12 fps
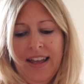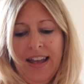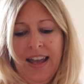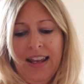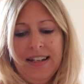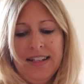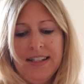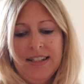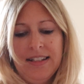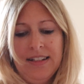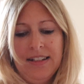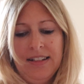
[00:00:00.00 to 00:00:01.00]
and
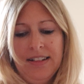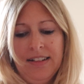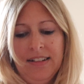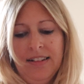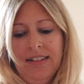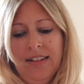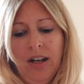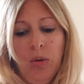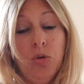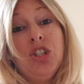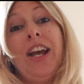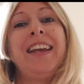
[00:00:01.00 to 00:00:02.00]
I
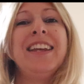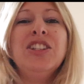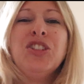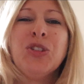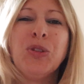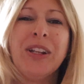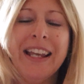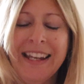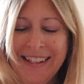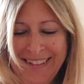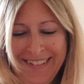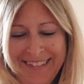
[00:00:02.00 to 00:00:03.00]
will check in shortly.